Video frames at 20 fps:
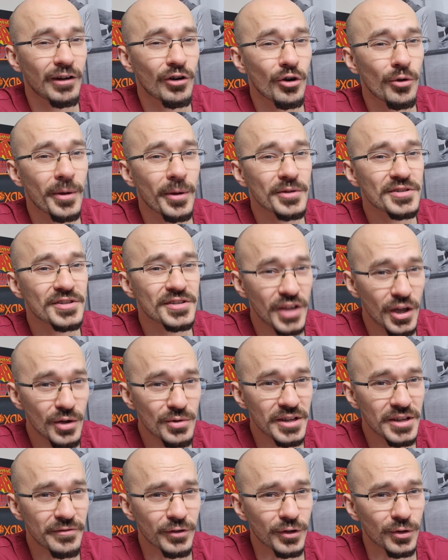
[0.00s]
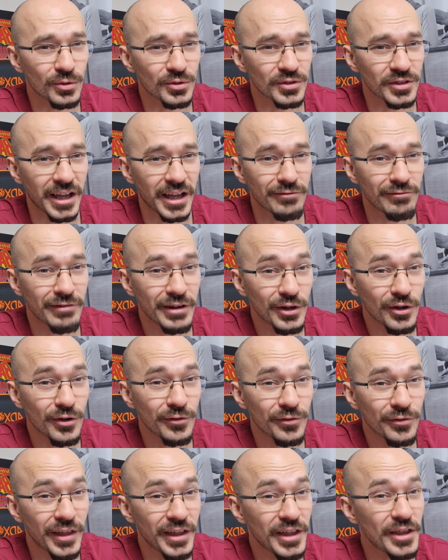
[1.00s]
They're almost so difficult to get rid
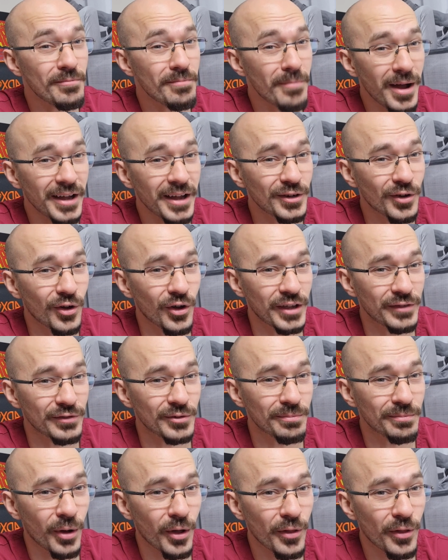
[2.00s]
of that you might not even